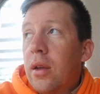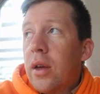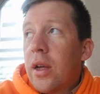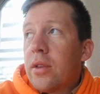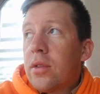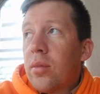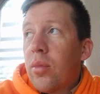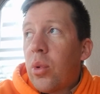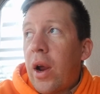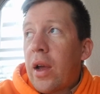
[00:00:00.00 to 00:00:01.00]
got
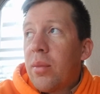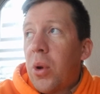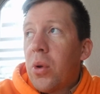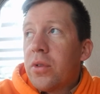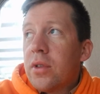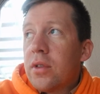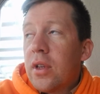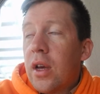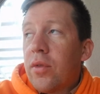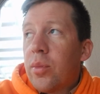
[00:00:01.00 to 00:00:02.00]
some bracket bolts and
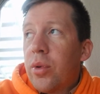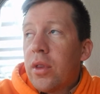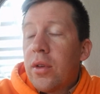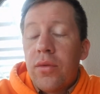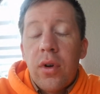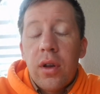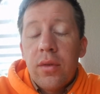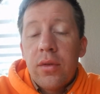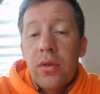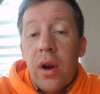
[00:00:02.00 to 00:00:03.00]
stuff to put the front of the
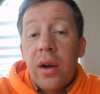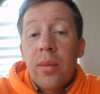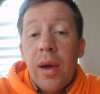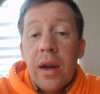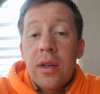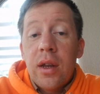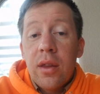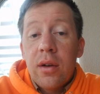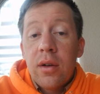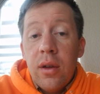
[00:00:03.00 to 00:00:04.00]
tractor back
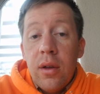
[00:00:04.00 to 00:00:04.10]
together.